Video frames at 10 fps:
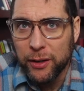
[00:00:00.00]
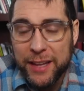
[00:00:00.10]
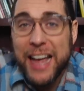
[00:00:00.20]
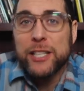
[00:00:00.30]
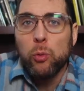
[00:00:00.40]
And
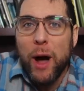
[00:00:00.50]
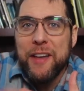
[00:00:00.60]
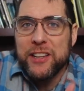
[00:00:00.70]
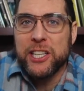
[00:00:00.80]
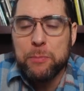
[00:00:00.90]
that's why
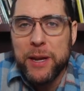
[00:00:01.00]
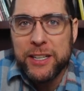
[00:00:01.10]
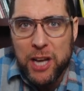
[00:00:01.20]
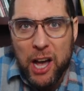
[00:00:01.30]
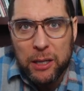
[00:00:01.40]
this is being
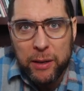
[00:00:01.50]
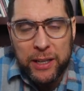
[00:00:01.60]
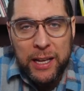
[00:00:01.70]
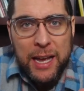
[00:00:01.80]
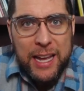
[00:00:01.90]

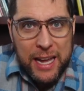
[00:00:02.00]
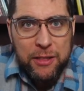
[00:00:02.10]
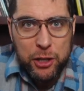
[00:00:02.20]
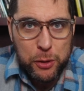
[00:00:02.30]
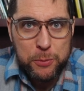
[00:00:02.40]
documented in
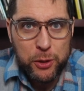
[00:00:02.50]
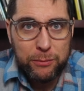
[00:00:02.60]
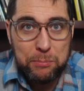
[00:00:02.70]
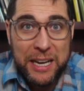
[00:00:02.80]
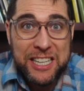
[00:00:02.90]
the scripture,
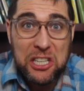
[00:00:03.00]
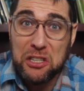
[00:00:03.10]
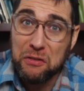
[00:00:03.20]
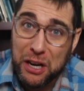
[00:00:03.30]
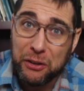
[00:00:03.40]
because it's
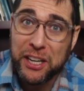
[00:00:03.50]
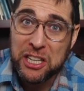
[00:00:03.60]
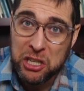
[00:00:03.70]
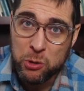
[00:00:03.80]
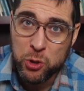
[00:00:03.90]
very
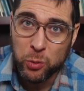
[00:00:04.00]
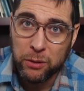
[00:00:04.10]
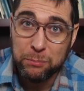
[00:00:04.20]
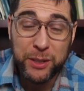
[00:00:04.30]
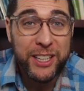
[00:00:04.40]
unusual.
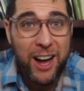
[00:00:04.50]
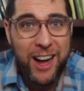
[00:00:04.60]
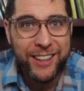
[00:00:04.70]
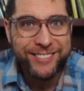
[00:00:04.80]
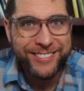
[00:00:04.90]
But
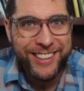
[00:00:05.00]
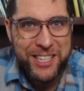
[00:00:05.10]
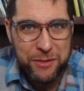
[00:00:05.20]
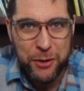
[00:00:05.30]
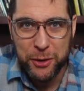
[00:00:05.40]
God
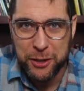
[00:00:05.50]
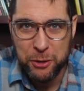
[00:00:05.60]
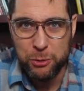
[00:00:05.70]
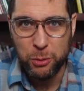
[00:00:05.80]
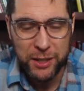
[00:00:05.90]
is a very
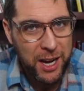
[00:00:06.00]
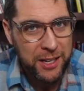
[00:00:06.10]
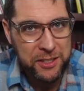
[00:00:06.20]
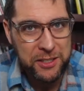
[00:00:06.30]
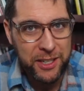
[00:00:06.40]
unusual God,
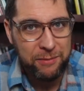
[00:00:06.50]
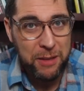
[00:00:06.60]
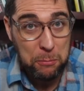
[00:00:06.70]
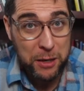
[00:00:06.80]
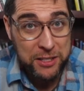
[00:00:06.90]
isn't he?
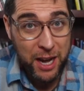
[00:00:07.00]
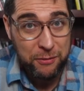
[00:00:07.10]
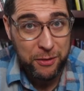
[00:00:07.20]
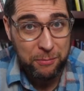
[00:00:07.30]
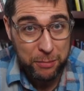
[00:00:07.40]
And praise God
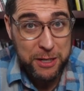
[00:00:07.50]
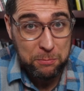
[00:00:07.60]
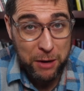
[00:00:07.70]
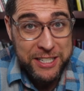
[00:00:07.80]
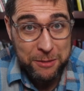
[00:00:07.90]
for praise
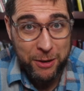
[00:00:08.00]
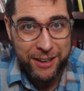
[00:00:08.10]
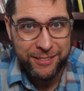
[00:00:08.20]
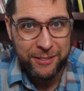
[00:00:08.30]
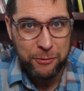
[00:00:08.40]
praise him right
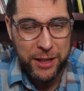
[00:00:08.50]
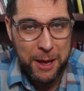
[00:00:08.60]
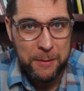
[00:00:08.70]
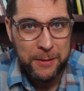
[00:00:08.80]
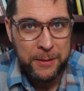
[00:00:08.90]
for that.